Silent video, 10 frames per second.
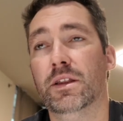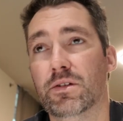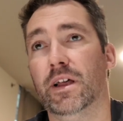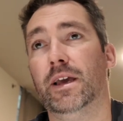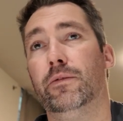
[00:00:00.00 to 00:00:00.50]

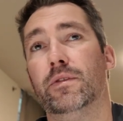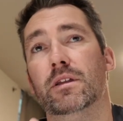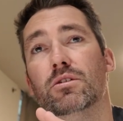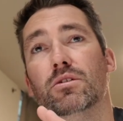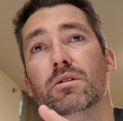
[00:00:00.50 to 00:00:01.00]
to life
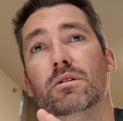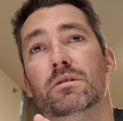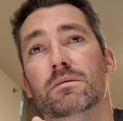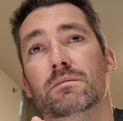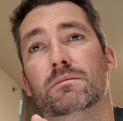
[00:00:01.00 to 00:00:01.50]
than
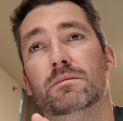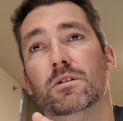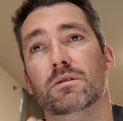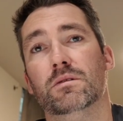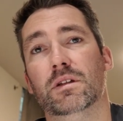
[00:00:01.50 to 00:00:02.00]

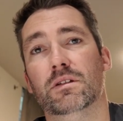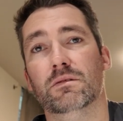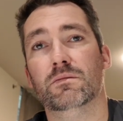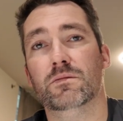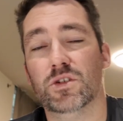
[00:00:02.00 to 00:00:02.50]

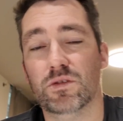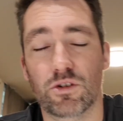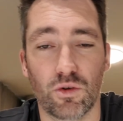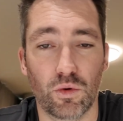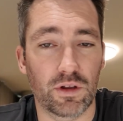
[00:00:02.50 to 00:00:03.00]
than just
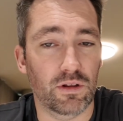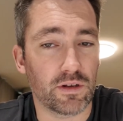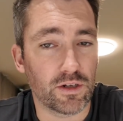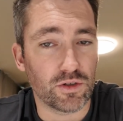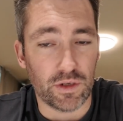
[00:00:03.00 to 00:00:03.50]
your own little
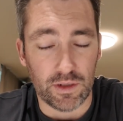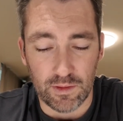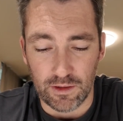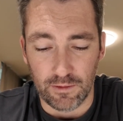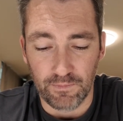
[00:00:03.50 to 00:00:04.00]
country.
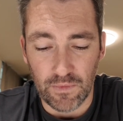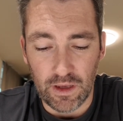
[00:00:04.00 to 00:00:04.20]
So,